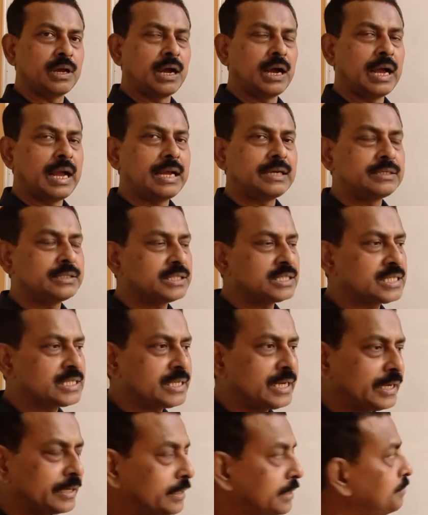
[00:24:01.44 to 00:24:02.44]
and it is
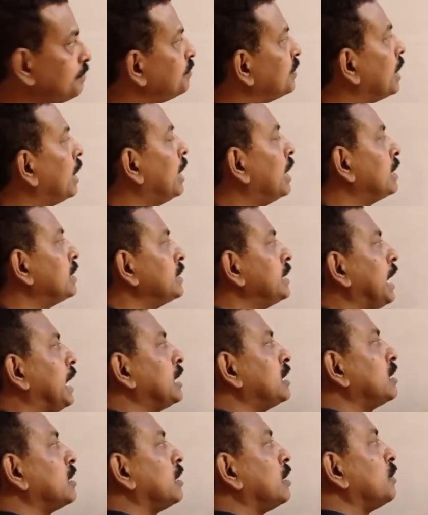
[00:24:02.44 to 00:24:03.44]
said
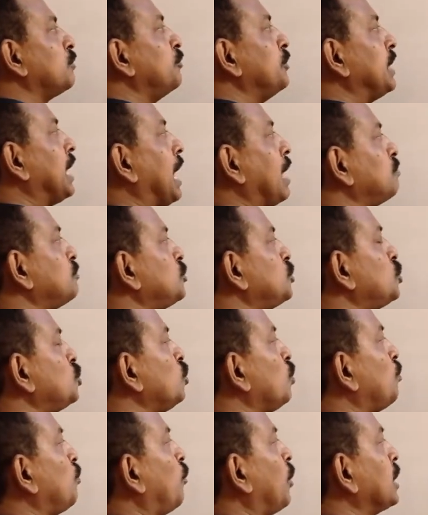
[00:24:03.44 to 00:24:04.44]
that we have
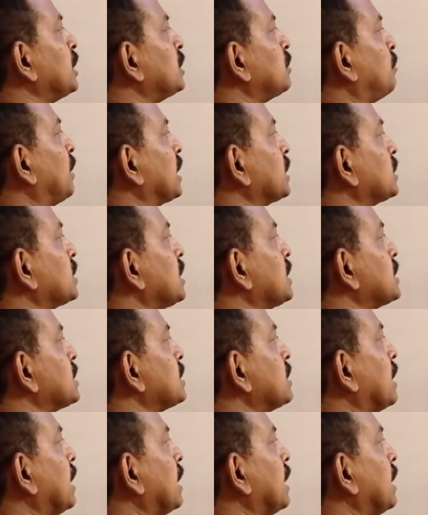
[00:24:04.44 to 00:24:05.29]
2 point masses